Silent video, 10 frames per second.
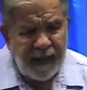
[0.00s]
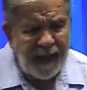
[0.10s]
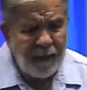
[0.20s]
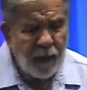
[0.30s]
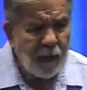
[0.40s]

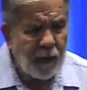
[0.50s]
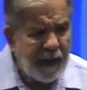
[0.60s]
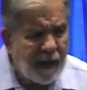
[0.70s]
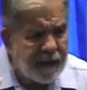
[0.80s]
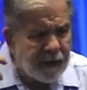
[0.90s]
And
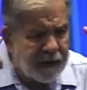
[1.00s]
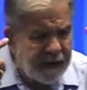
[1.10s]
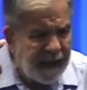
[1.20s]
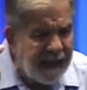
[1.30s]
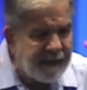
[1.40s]
we
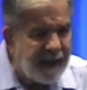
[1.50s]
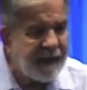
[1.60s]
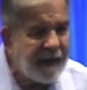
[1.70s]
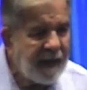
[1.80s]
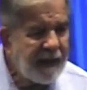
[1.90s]
understand
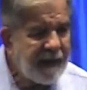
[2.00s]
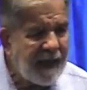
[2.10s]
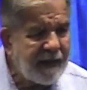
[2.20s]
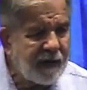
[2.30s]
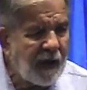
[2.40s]

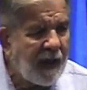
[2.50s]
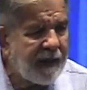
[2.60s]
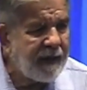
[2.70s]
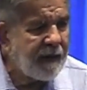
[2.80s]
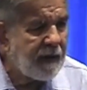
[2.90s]
that
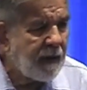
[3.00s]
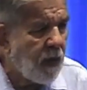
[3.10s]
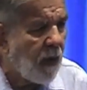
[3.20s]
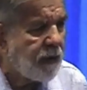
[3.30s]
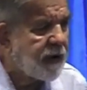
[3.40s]
John
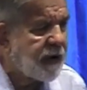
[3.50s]
quotes